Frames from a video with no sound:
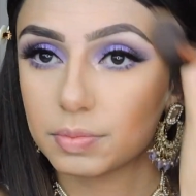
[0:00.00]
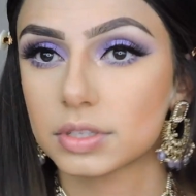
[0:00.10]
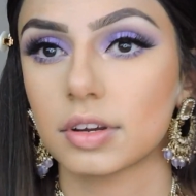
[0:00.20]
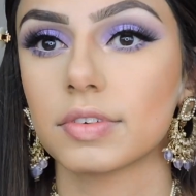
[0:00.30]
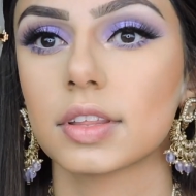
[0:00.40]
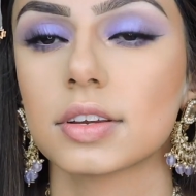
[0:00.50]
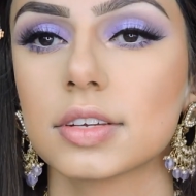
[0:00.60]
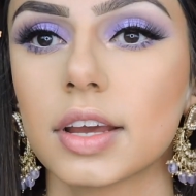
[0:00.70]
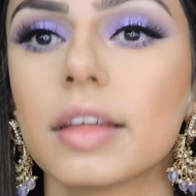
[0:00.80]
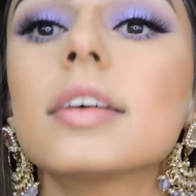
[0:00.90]
puts everything
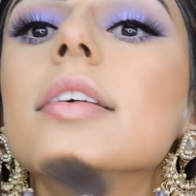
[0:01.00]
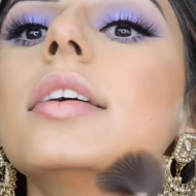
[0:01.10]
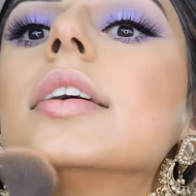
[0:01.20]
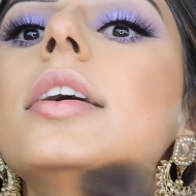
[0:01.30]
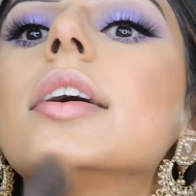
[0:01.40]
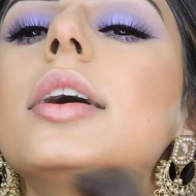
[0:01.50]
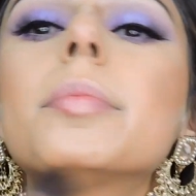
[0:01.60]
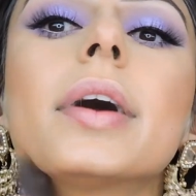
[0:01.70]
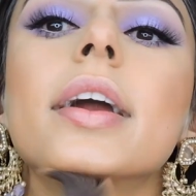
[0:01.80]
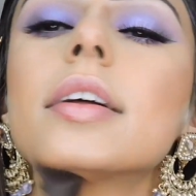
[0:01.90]
together.
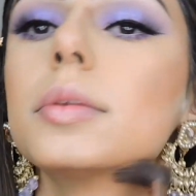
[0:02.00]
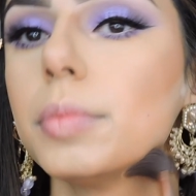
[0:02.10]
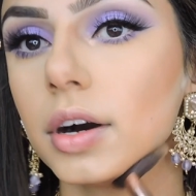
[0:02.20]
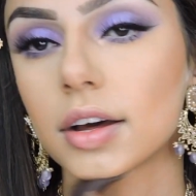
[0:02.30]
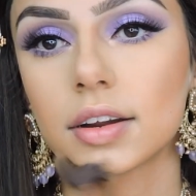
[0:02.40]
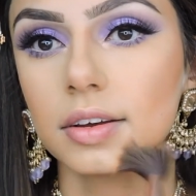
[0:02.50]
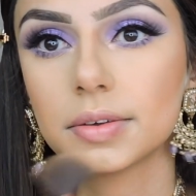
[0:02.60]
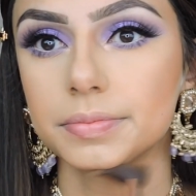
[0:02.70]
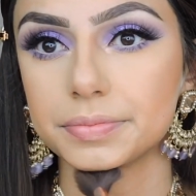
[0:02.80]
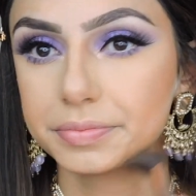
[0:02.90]
Apply it at the
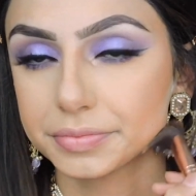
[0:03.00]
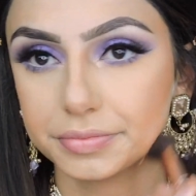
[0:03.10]
bottom,